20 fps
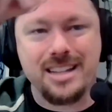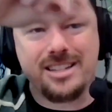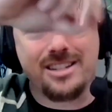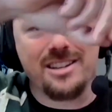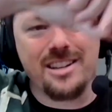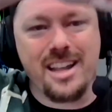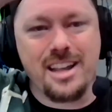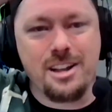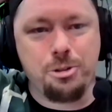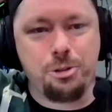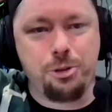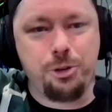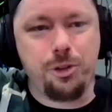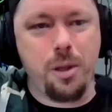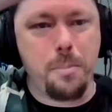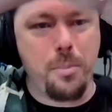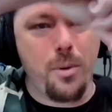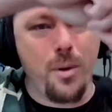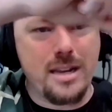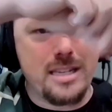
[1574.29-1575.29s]
So they go through,
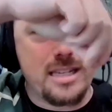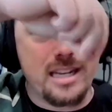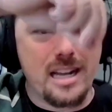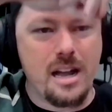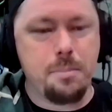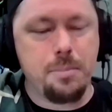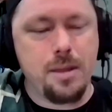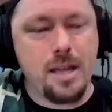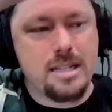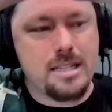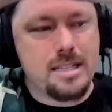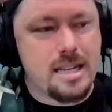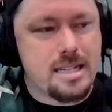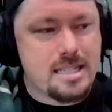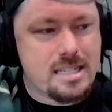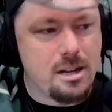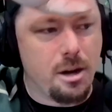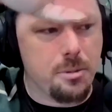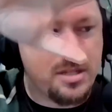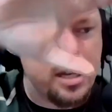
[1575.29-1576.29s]
they point it up, they
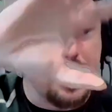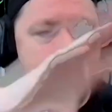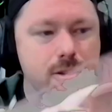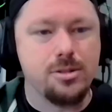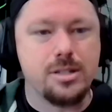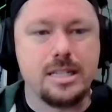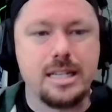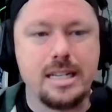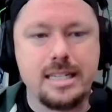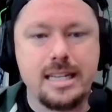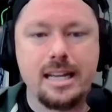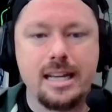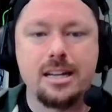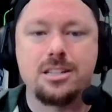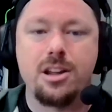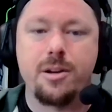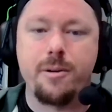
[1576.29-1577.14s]
sculpt in those details,